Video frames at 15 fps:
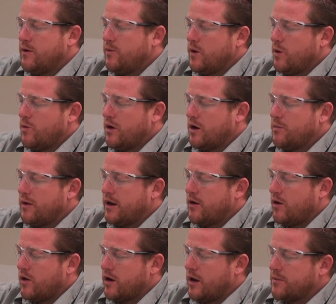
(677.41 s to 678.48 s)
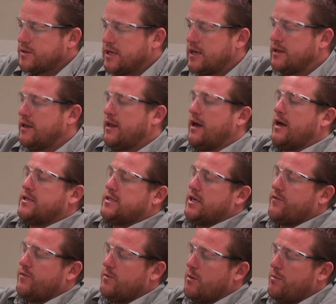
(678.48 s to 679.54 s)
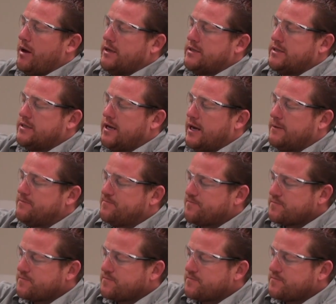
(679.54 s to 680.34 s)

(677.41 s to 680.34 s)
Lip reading: We don't want anybody calling up saying that they got sick from the pesticide.